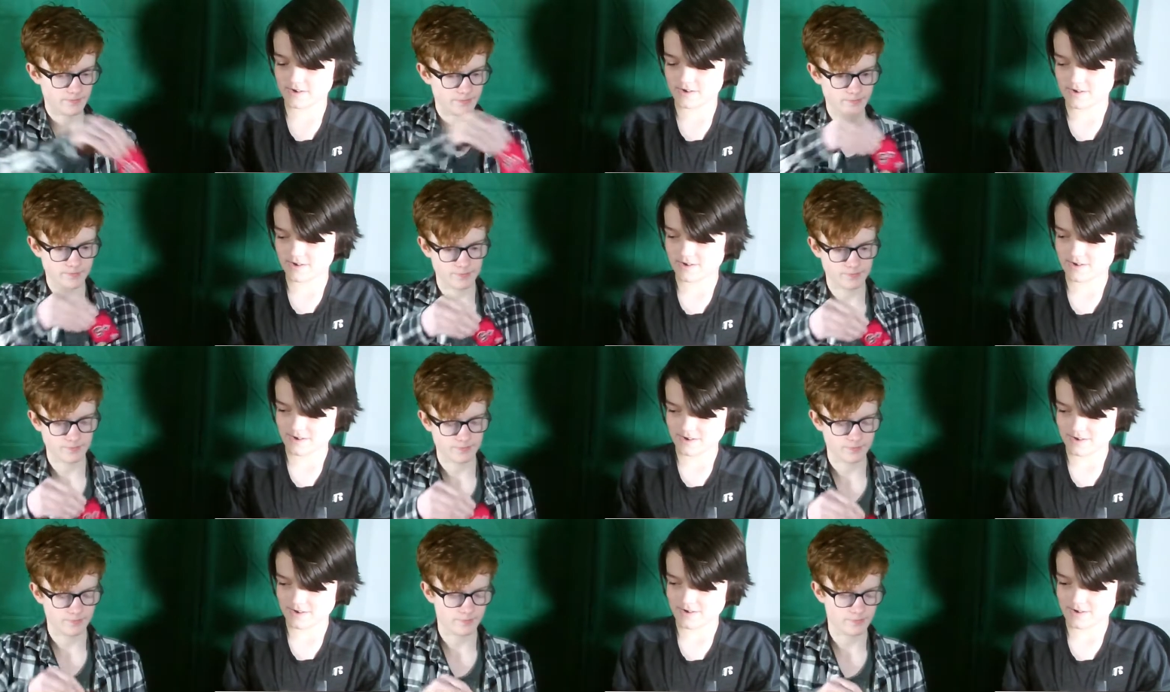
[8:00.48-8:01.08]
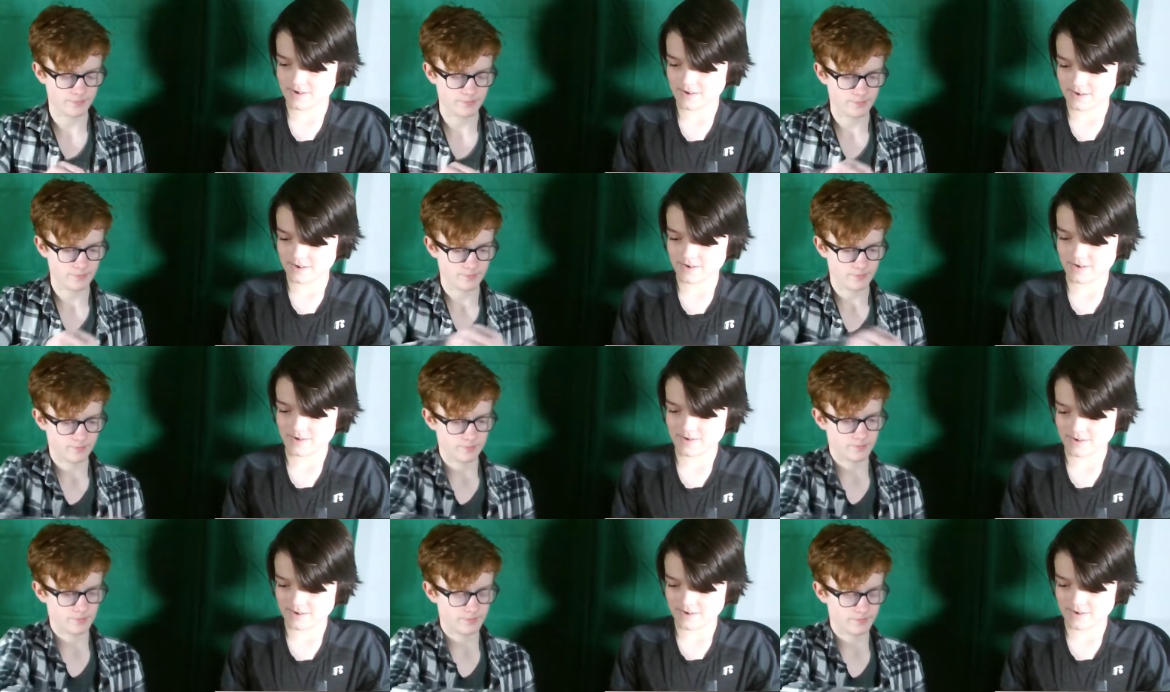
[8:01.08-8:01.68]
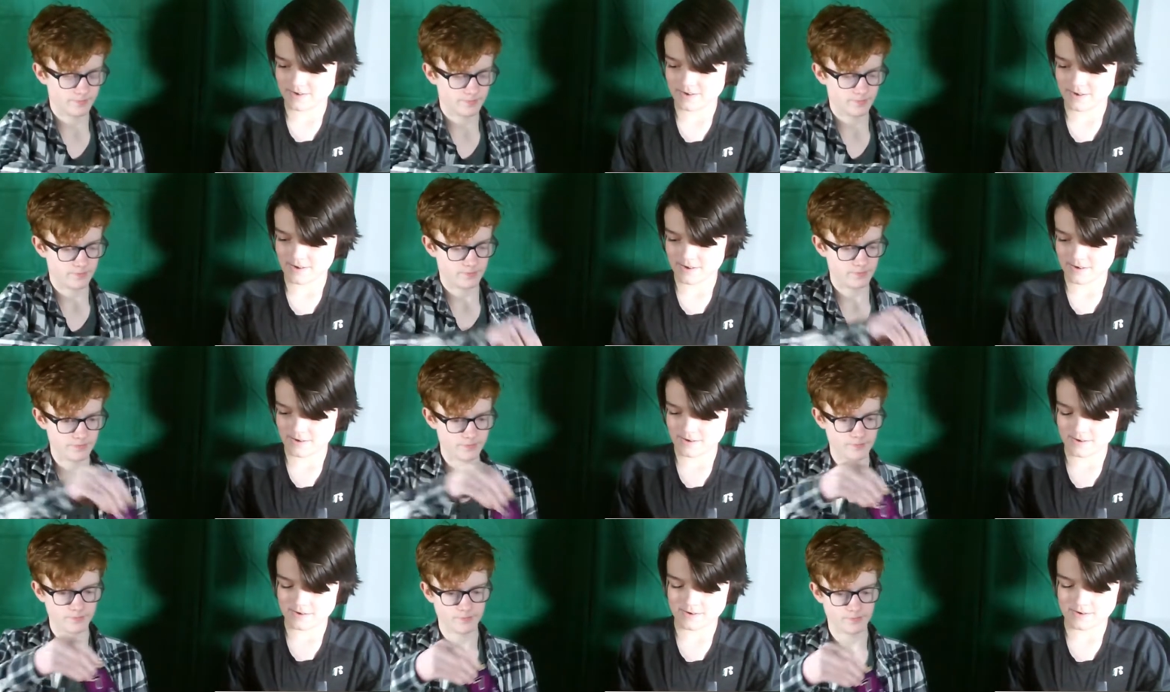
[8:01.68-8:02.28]

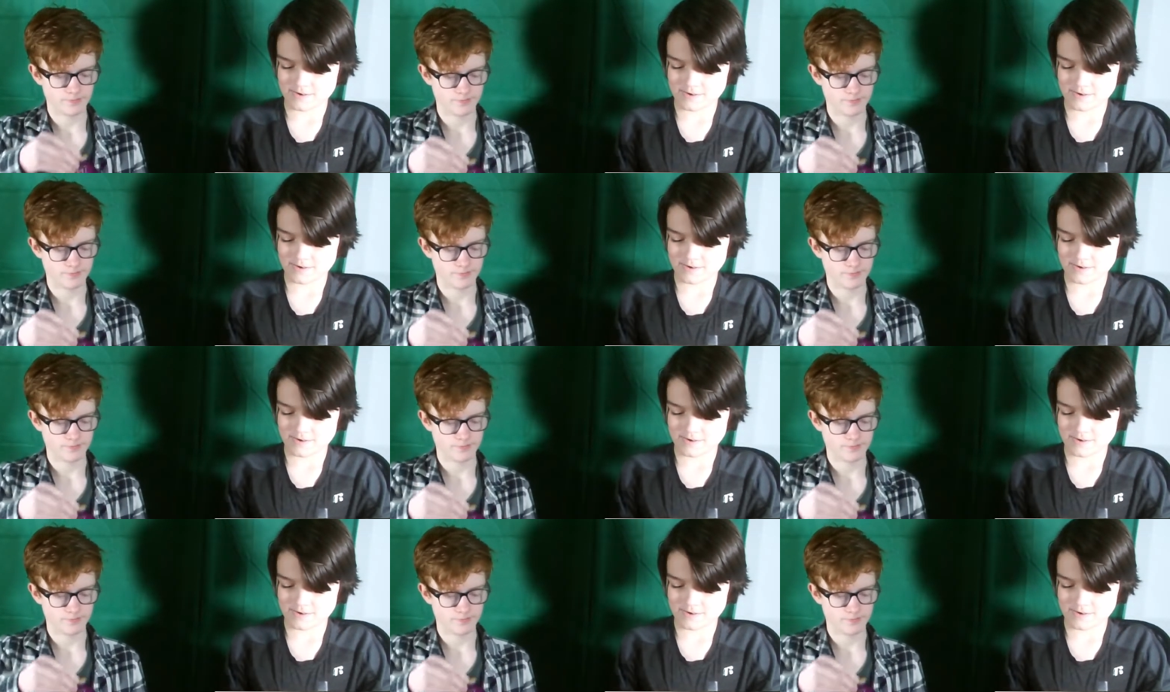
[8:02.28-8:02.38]
No one is speaking in this clip.